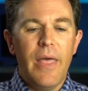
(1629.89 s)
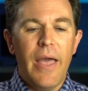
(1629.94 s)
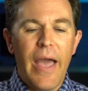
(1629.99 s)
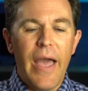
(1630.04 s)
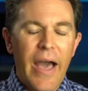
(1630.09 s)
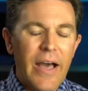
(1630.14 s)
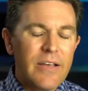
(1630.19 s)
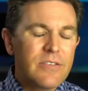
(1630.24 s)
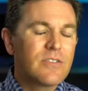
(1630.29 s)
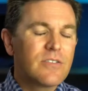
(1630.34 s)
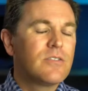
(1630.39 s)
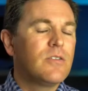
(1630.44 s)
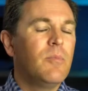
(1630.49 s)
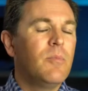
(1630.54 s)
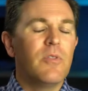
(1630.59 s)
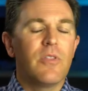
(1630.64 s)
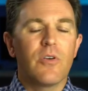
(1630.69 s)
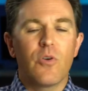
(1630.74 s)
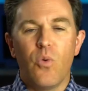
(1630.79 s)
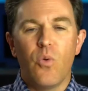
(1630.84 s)
ask
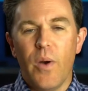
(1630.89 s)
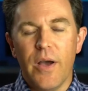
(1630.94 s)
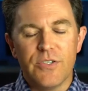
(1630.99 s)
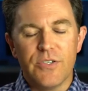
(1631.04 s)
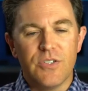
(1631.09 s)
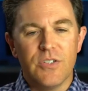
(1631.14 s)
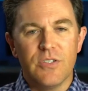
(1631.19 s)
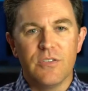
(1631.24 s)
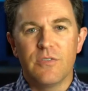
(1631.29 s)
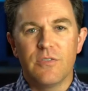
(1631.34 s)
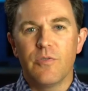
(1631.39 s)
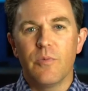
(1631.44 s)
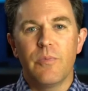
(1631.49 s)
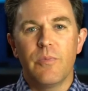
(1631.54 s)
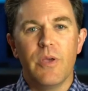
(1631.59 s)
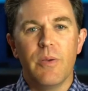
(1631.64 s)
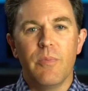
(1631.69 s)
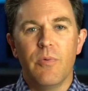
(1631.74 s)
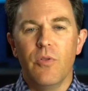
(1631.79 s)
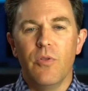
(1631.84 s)
some of the questions from
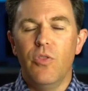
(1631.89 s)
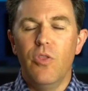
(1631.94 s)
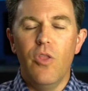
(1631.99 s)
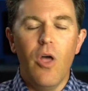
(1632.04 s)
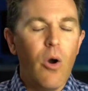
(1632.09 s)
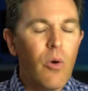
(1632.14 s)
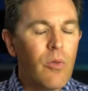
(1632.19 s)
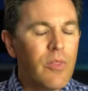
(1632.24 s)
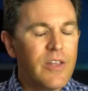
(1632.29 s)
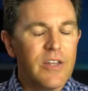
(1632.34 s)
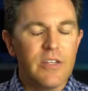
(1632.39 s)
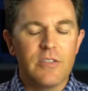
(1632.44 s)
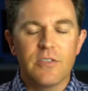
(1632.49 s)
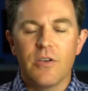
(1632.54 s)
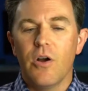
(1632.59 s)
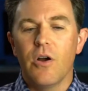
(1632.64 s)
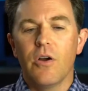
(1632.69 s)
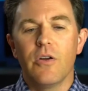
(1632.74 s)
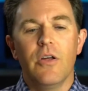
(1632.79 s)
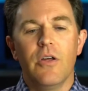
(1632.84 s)
people. Know that it's
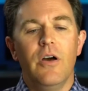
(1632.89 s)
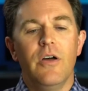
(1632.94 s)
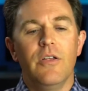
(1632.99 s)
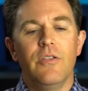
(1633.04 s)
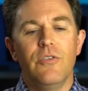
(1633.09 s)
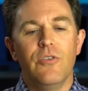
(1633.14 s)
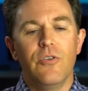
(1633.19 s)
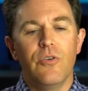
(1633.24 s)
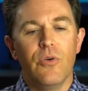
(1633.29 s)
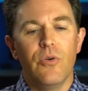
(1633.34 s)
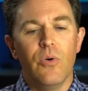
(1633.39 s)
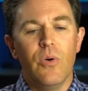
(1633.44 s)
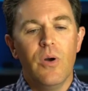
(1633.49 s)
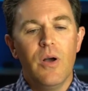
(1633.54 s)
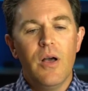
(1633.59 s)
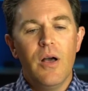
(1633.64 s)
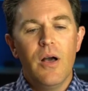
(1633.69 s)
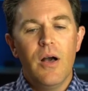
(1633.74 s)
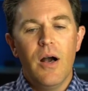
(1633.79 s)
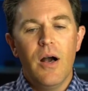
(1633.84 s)
hard to undo,
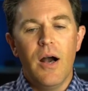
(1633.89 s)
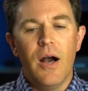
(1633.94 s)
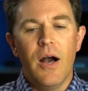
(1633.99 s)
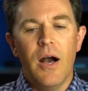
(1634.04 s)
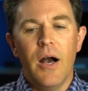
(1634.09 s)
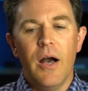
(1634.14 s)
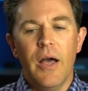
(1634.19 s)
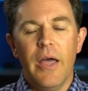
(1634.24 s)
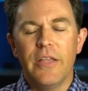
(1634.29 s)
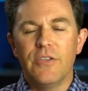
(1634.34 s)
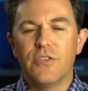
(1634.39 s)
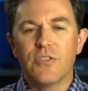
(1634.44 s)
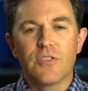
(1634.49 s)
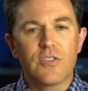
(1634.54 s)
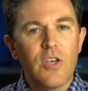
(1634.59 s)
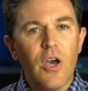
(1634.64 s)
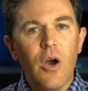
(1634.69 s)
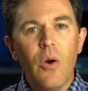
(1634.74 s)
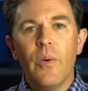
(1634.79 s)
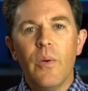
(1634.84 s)
and
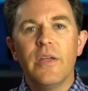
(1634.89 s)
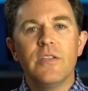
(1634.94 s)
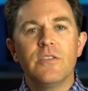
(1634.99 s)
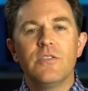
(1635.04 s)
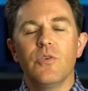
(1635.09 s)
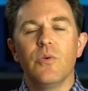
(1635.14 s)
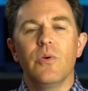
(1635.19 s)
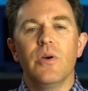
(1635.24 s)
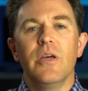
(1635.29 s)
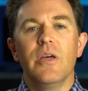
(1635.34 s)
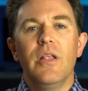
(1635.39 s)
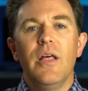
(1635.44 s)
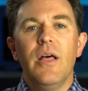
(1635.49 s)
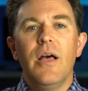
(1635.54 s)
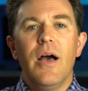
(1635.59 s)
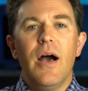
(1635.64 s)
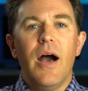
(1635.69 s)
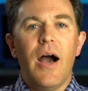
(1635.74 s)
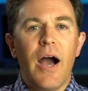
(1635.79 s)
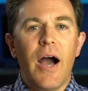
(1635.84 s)
just go into it
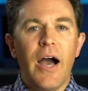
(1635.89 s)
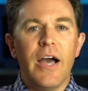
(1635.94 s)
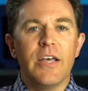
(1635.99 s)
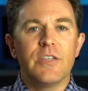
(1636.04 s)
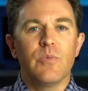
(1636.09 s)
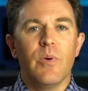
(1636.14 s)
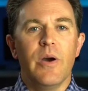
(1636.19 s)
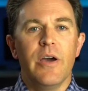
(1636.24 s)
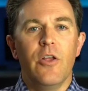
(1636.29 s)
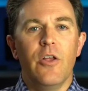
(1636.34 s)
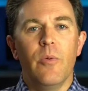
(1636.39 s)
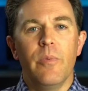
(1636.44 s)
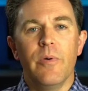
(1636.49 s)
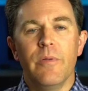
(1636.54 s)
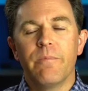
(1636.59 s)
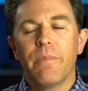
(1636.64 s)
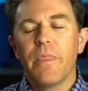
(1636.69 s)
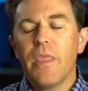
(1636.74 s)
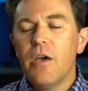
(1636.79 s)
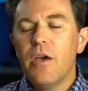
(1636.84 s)
eyes wide
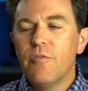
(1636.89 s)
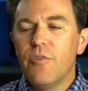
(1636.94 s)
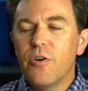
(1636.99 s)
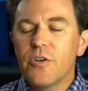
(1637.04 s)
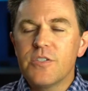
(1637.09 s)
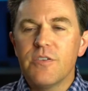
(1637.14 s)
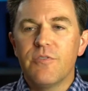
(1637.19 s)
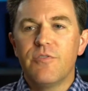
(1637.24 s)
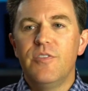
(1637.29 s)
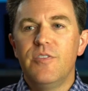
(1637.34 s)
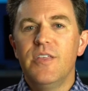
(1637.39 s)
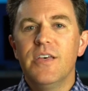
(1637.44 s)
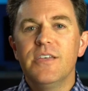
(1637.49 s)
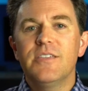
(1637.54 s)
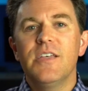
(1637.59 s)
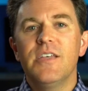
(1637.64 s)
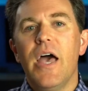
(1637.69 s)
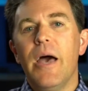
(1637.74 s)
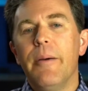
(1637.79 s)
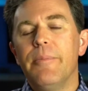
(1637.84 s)
open. Folks, if
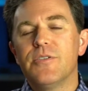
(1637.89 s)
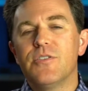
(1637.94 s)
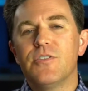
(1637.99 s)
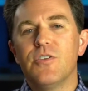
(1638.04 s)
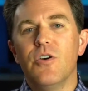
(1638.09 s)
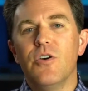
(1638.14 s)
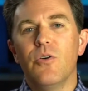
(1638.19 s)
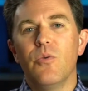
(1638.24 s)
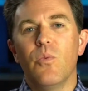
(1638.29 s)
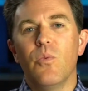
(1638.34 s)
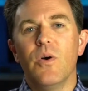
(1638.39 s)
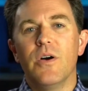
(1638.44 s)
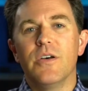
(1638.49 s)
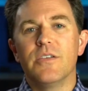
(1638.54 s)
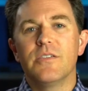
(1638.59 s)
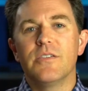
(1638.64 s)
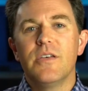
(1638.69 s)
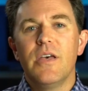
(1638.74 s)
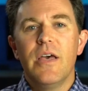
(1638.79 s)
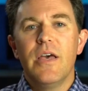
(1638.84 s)
this episode
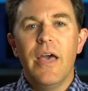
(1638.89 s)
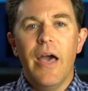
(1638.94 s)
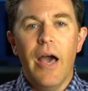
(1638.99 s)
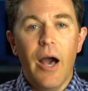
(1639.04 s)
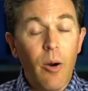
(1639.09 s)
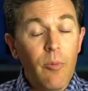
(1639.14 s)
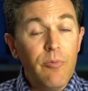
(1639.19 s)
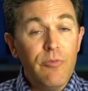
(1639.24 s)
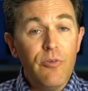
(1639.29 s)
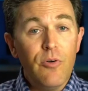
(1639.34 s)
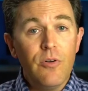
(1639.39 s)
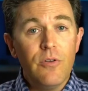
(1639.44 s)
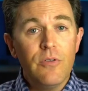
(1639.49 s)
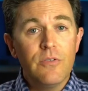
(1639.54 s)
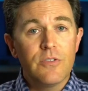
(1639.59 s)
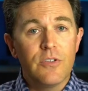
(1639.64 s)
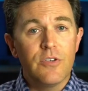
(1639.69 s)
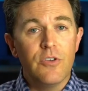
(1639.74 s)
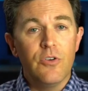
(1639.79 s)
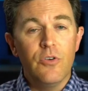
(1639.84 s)
was
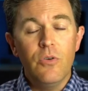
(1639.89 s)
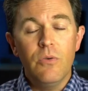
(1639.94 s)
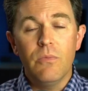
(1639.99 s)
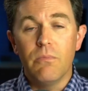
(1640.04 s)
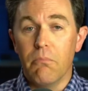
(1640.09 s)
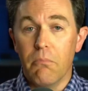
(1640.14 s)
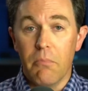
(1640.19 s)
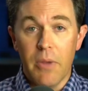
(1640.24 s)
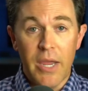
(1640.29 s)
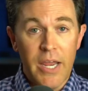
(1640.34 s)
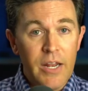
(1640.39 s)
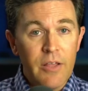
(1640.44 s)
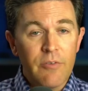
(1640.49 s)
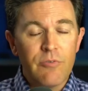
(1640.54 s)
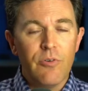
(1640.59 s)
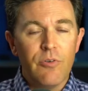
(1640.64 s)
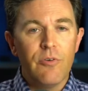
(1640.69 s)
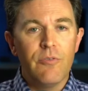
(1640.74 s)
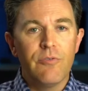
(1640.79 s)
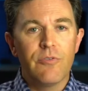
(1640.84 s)
helpful to you,
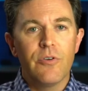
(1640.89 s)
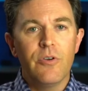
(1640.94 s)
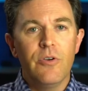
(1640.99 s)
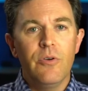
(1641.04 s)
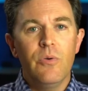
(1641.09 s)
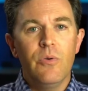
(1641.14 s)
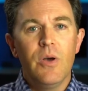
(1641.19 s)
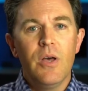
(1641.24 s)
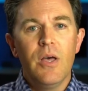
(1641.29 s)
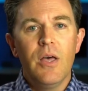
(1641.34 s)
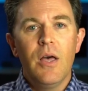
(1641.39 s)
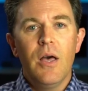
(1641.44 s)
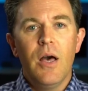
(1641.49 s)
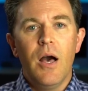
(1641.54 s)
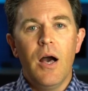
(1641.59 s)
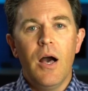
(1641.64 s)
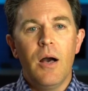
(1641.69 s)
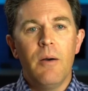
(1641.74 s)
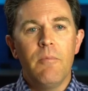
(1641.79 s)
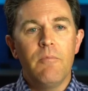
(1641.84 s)
meaningful for you,
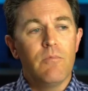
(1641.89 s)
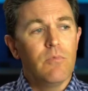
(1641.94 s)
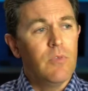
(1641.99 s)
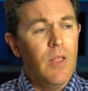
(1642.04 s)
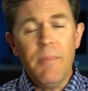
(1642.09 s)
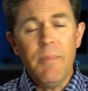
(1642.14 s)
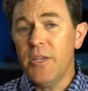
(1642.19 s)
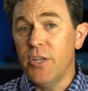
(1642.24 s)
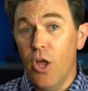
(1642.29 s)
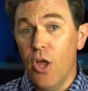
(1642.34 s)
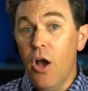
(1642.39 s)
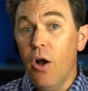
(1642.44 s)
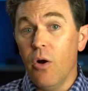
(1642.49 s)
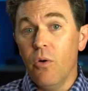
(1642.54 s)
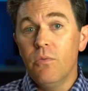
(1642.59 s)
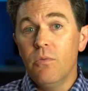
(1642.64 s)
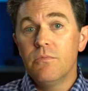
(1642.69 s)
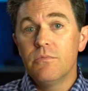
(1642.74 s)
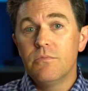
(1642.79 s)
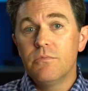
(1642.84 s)
let me
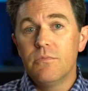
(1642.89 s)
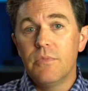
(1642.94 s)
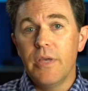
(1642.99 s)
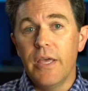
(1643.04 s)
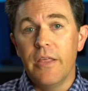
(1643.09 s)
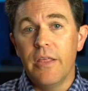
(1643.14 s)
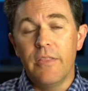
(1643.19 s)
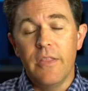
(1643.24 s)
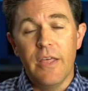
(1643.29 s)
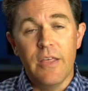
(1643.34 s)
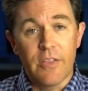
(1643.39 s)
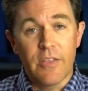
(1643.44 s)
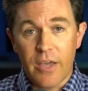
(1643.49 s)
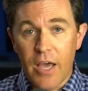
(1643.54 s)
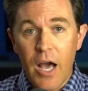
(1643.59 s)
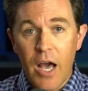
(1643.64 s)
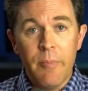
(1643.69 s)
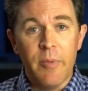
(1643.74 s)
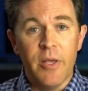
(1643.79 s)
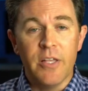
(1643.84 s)
know in the
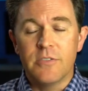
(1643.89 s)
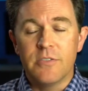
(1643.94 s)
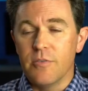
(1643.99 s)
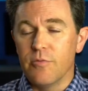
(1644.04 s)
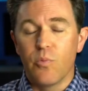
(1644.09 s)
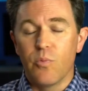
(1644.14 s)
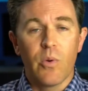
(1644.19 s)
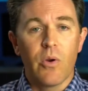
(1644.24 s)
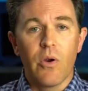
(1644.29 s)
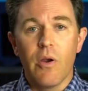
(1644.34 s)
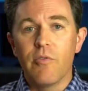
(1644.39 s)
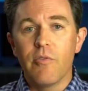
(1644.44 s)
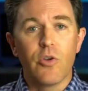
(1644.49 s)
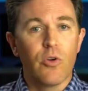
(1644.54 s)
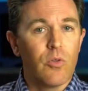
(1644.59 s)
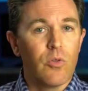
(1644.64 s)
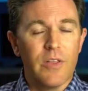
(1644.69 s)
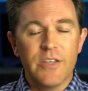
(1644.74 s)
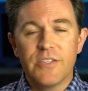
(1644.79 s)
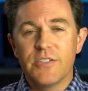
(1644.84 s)
comments of wherever
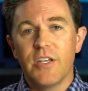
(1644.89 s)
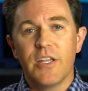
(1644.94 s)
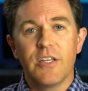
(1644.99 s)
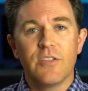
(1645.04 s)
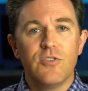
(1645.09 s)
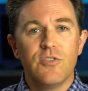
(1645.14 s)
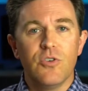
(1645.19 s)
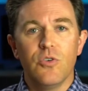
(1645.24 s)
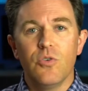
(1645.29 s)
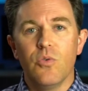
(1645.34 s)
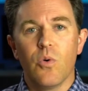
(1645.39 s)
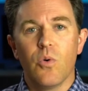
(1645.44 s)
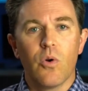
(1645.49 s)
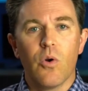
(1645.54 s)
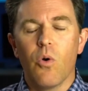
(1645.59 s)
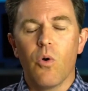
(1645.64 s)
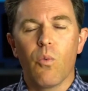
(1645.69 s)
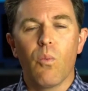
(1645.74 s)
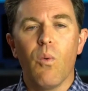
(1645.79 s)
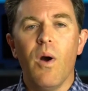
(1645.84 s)
you're listening to
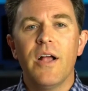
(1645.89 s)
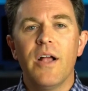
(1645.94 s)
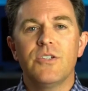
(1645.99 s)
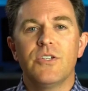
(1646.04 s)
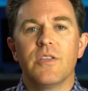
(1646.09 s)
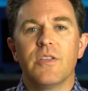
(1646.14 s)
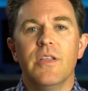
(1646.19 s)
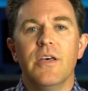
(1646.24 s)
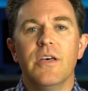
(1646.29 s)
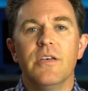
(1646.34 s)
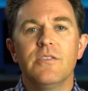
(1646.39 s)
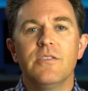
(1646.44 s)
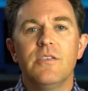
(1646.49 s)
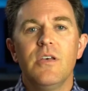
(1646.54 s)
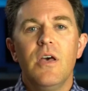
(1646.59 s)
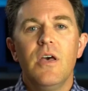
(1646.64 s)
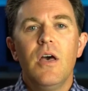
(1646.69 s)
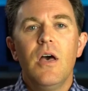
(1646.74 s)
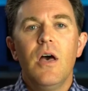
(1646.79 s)
or watching this.